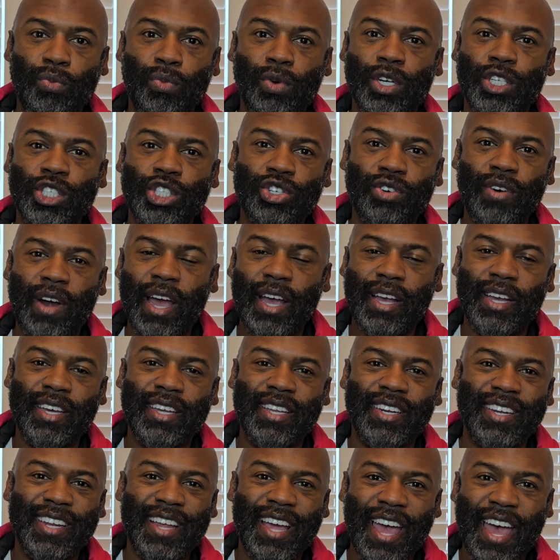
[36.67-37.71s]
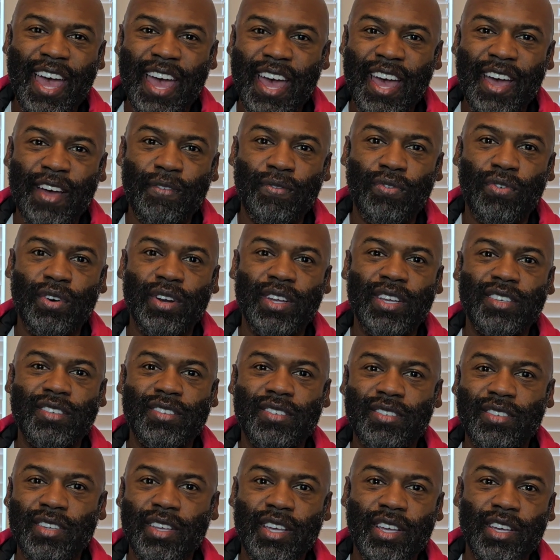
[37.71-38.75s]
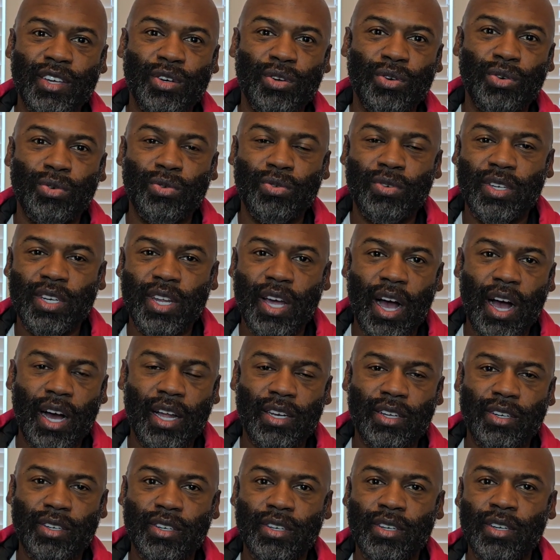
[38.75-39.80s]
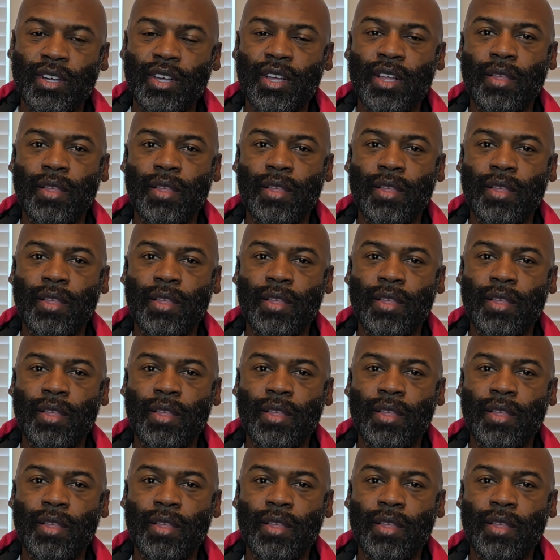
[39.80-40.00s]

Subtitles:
We're tracking every single dollar